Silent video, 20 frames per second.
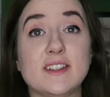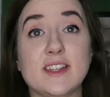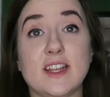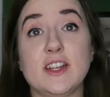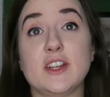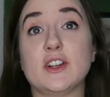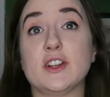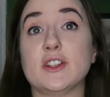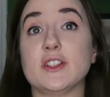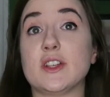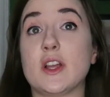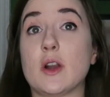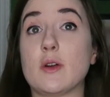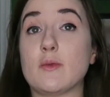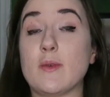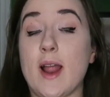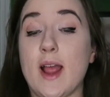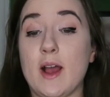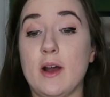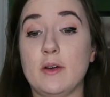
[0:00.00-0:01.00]
centers
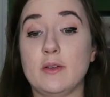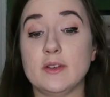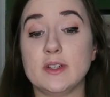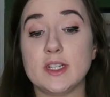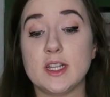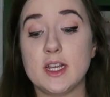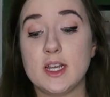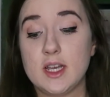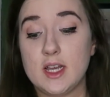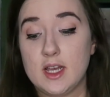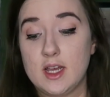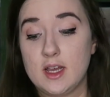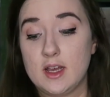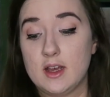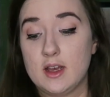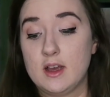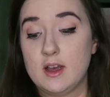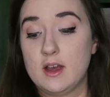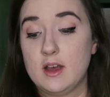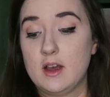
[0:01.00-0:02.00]
around
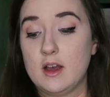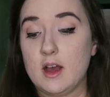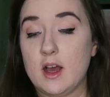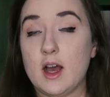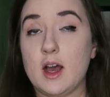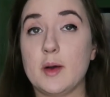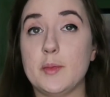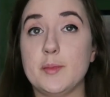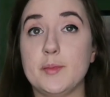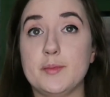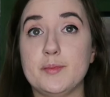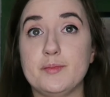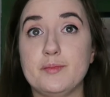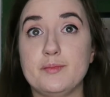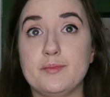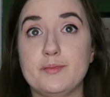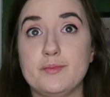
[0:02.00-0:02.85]
um,